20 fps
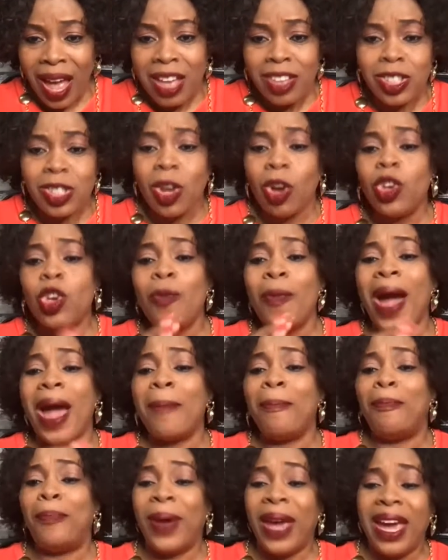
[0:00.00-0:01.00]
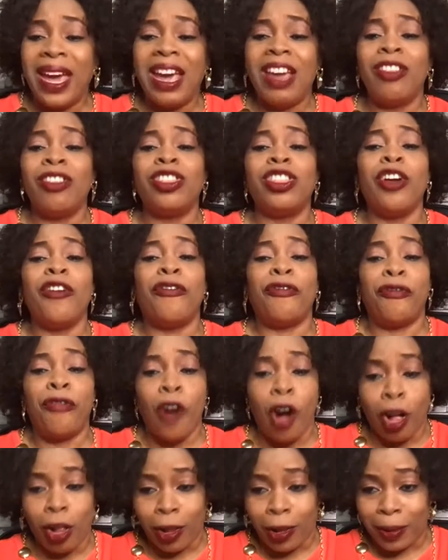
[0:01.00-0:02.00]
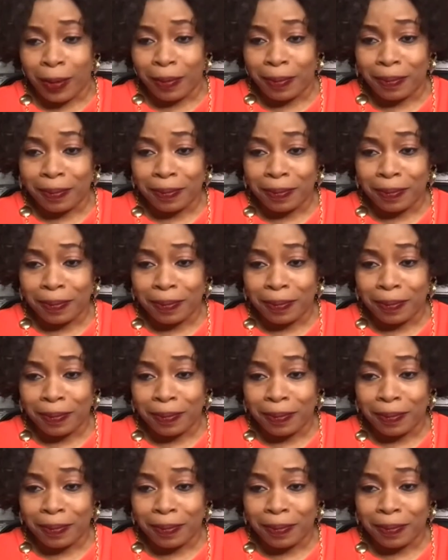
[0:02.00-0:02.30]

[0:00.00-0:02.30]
So you might be in the fall